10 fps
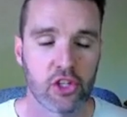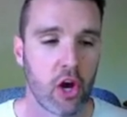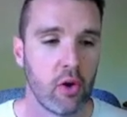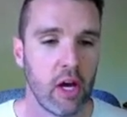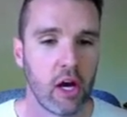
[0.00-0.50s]

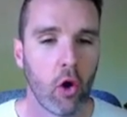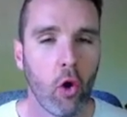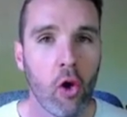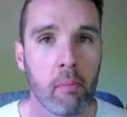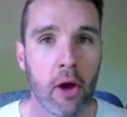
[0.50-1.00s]
So
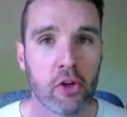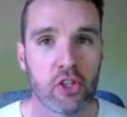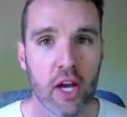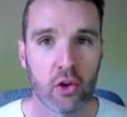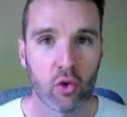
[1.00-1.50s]

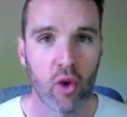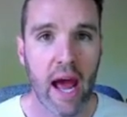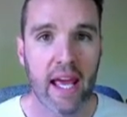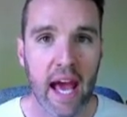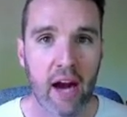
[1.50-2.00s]
almost a
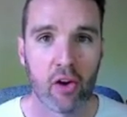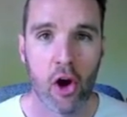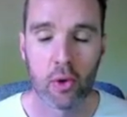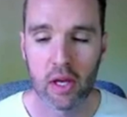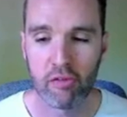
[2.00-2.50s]
grey
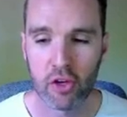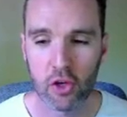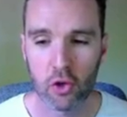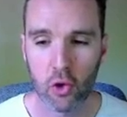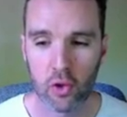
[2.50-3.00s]
arrow, if you
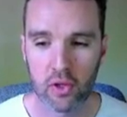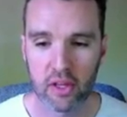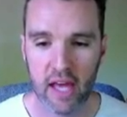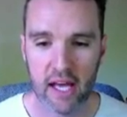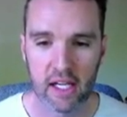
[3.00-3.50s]
can call
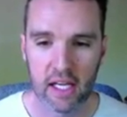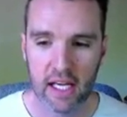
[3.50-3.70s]
it that.